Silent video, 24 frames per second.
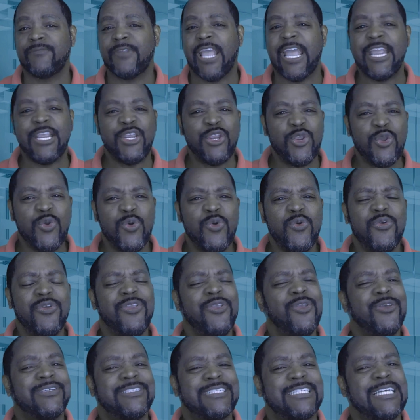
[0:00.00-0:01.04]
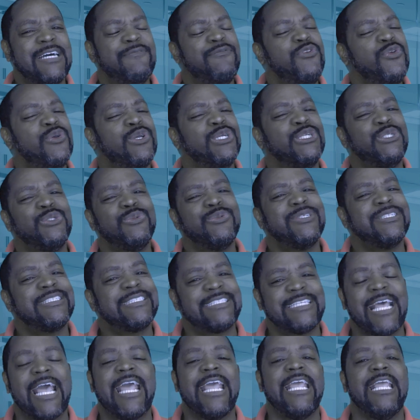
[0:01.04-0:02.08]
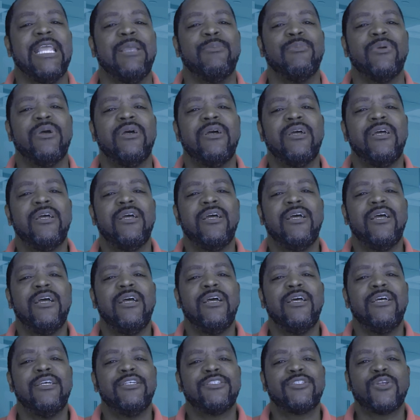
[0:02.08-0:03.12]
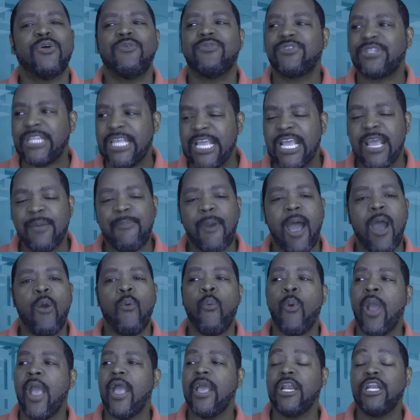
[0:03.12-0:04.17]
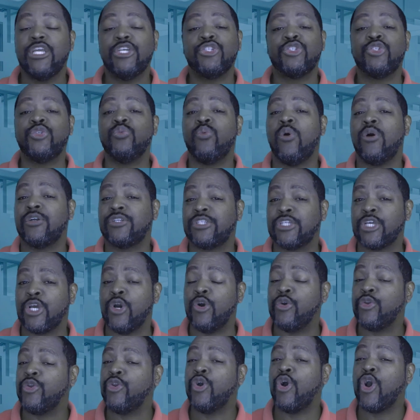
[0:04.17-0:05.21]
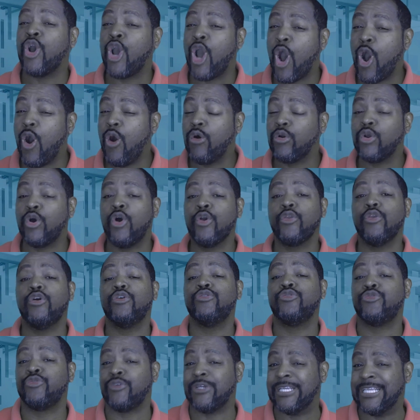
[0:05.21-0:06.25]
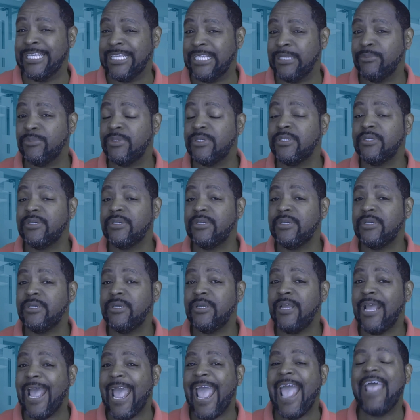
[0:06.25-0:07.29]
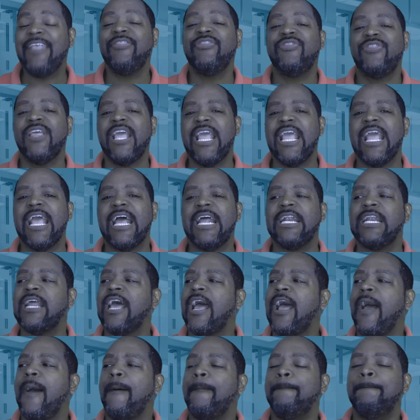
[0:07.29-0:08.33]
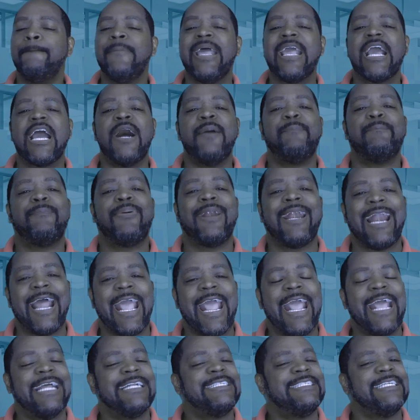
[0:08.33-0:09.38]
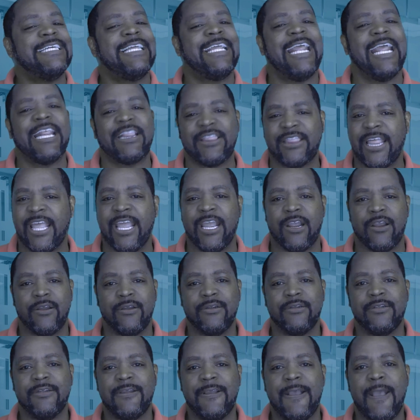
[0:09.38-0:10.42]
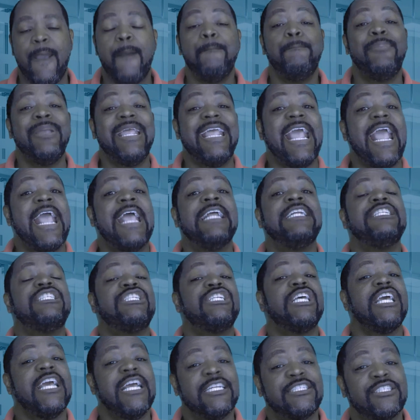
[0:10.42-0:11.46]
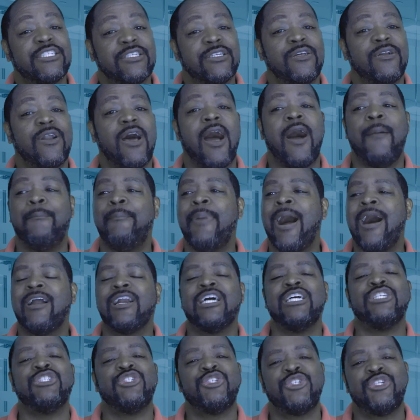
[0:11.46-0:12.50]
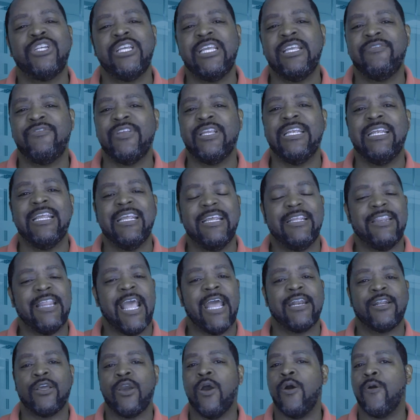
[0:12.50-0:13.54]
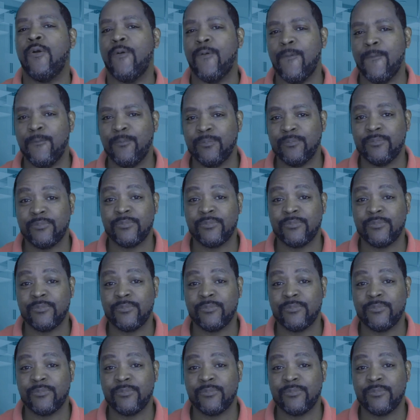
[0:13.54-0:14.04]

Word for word: And you yourself, you can do the same. So think about where it is you want to go, your goal or your dream, and then make a plan to get there. Be intentional about achieving that goal.